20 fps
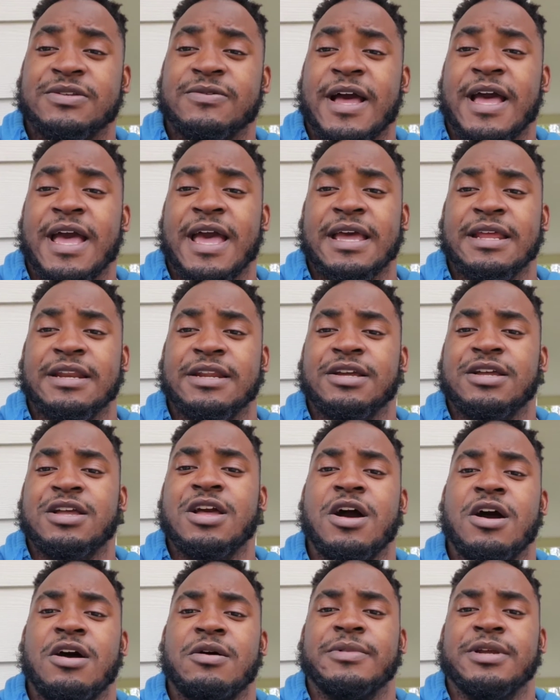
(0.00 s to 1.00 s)
so I had to
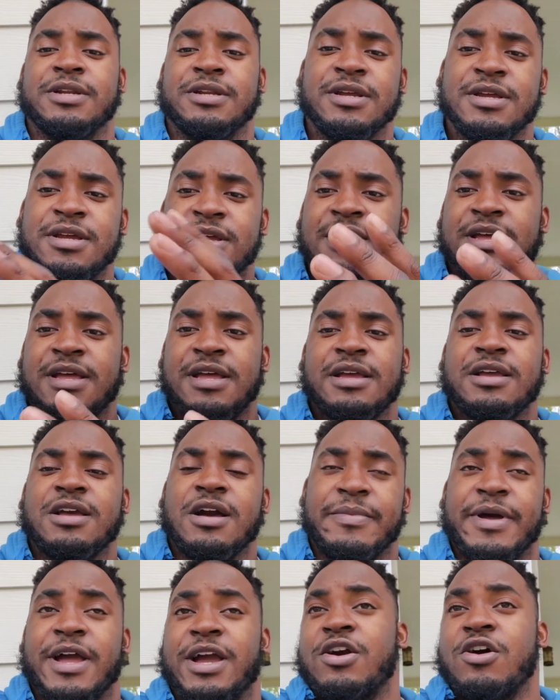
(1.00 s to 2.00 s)

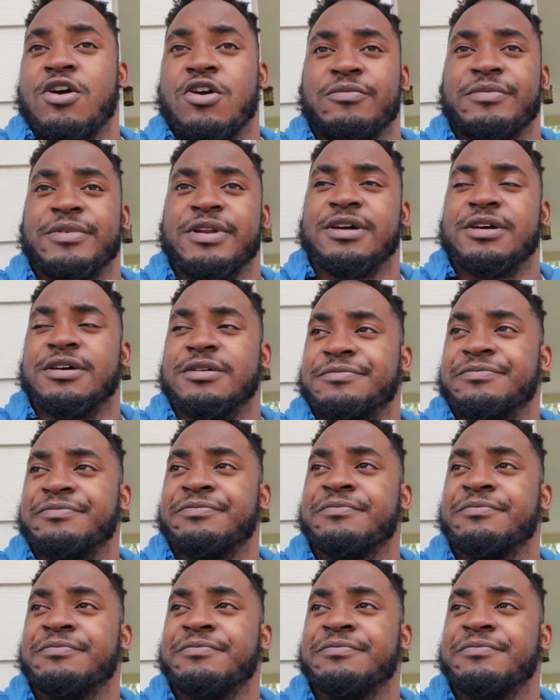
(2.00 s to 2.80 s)
come back home and,